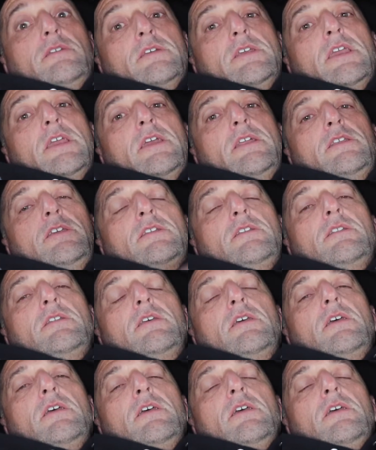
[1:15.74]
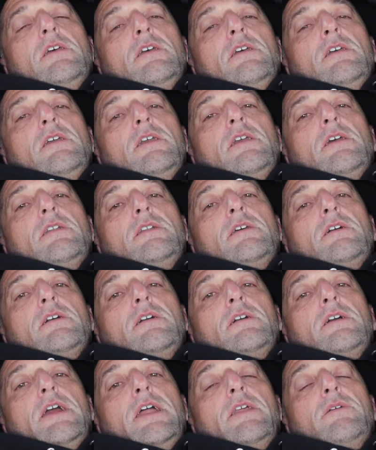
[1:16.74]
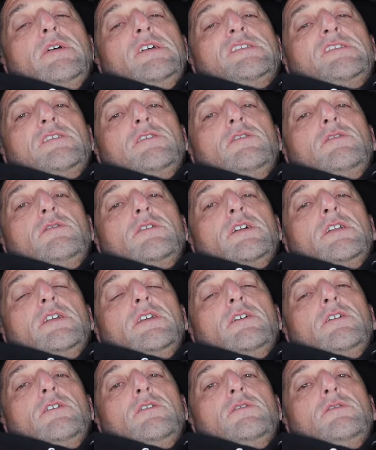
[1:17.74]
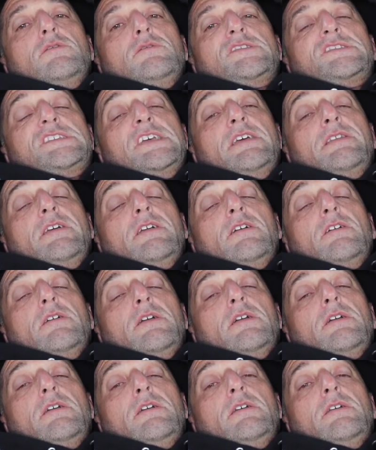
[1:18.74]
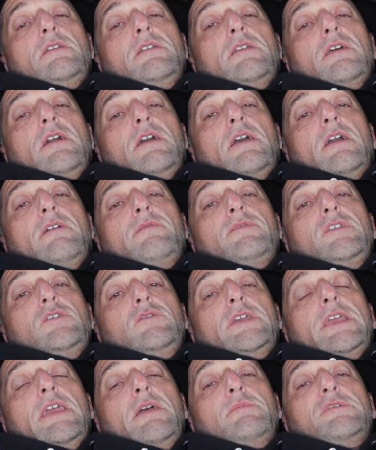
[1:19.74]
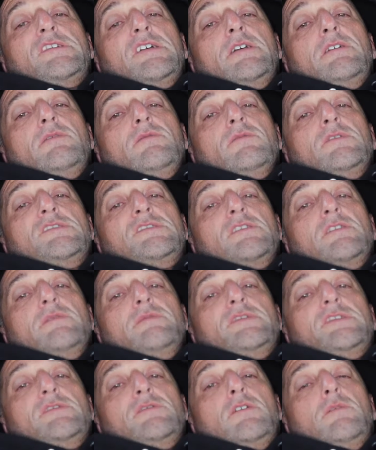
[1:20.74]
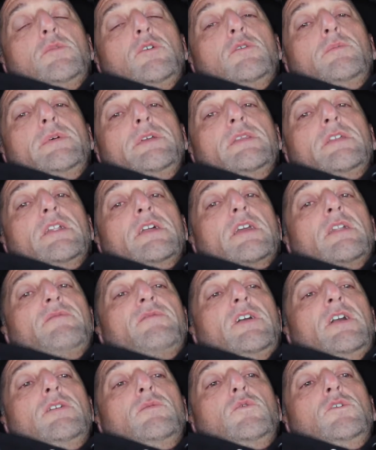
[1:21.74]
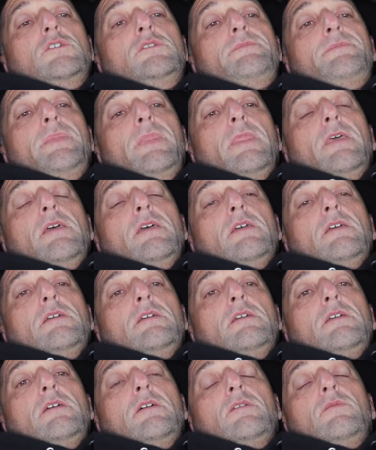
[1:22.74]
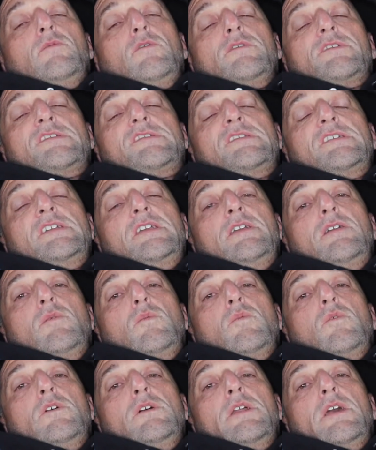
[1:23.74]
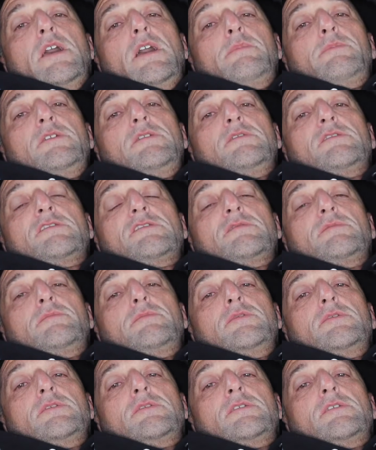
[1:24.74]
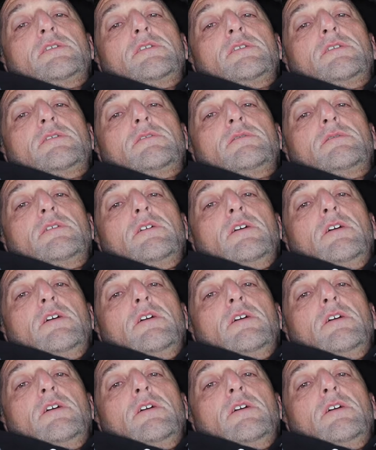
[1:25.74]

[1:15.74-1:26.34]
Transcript: Canyon. And anyway, so gonna go stay there, and I have no campsite reserved, so I'm hoping that I can find one, and we'll see what happens. But